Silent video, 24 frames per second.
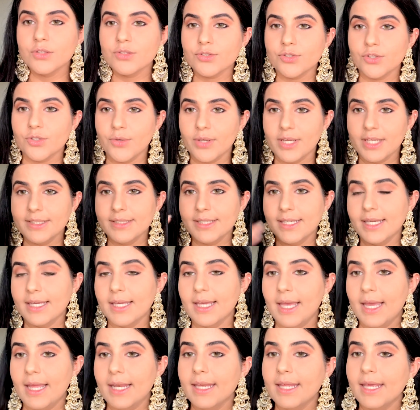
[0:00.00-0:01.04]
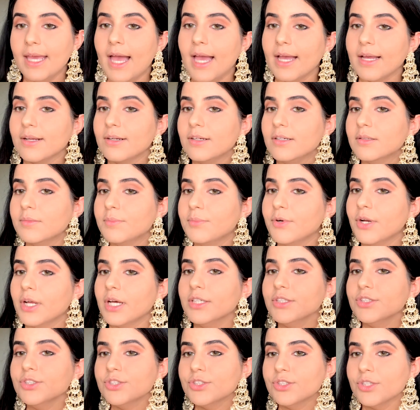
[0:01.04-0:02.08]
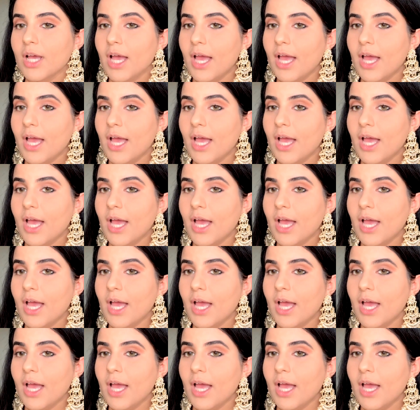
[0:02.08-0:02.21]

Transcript: So you can take any angled brush